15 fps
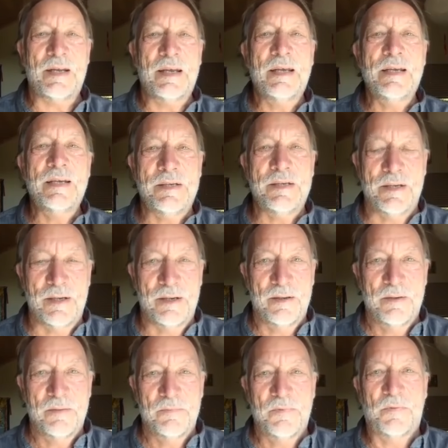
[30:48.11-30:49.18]
easier
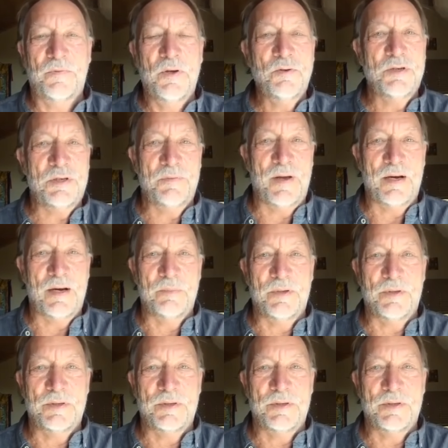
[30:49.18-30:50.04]
for future developments.